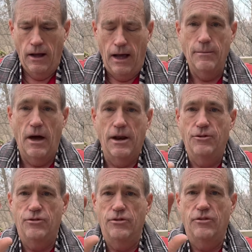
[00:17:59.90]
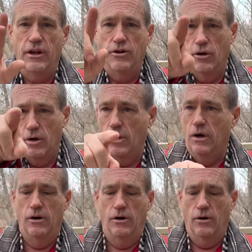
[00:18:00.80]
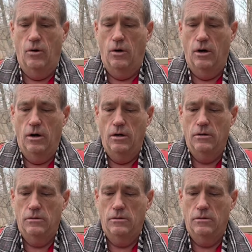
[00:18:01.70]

I'm not interested in your word or